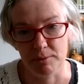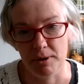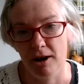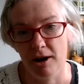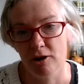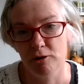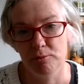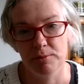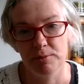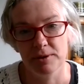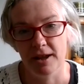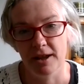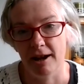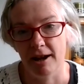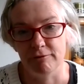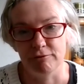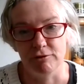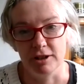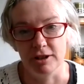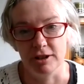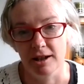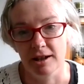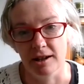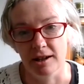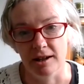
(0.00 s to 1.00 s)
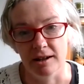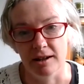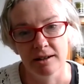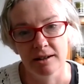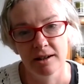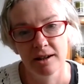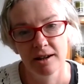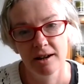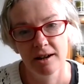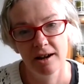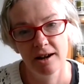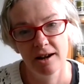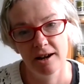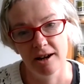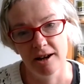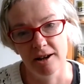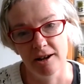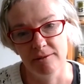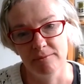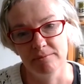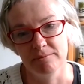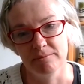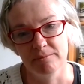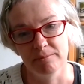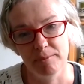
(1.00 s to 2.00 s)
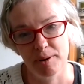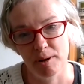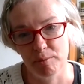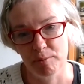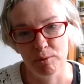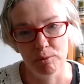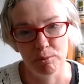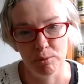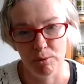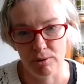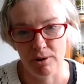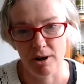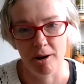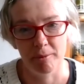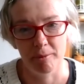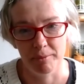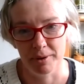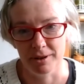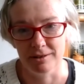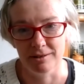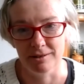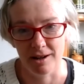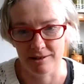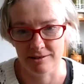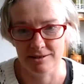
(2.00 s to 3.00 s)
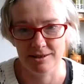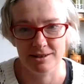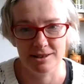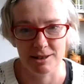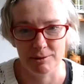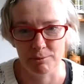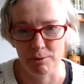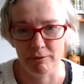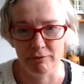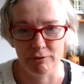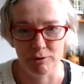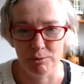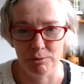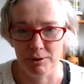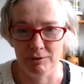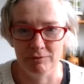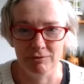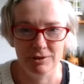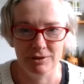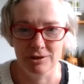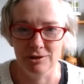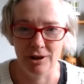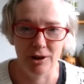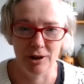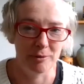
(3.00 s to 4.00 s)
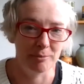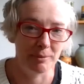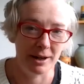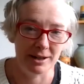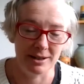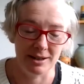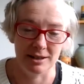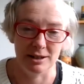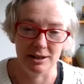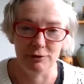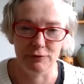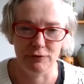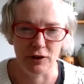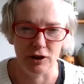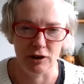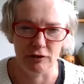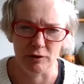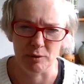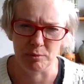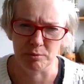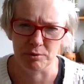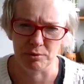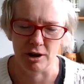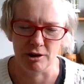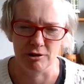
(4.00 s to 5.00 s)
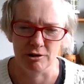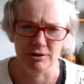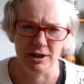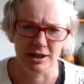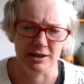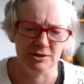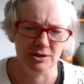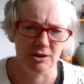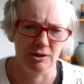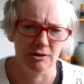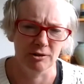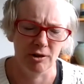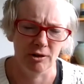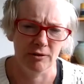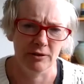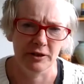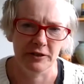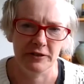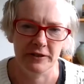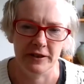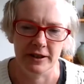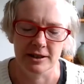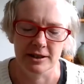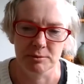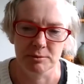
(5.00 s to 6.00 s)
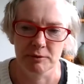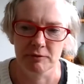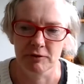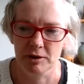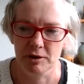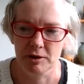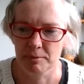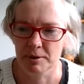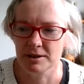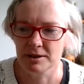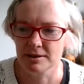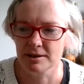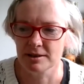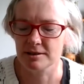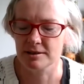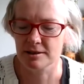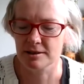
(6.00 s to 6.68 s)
We're hoping that every year people will come and see whether we've, you know, made any further progress on the things we've committed